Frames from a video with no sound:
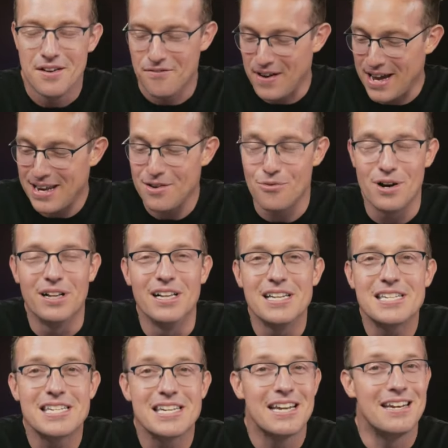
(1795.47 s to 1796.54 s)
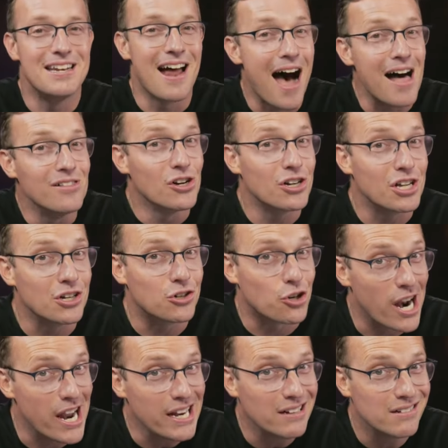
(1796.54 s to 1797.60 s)
Fannie Willis, not looking
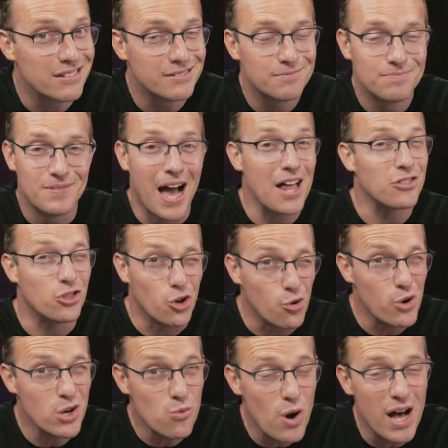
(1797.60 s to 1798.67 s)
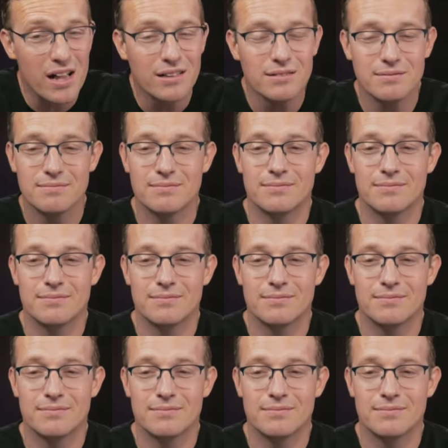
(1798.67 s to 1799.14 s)
great, not doing well.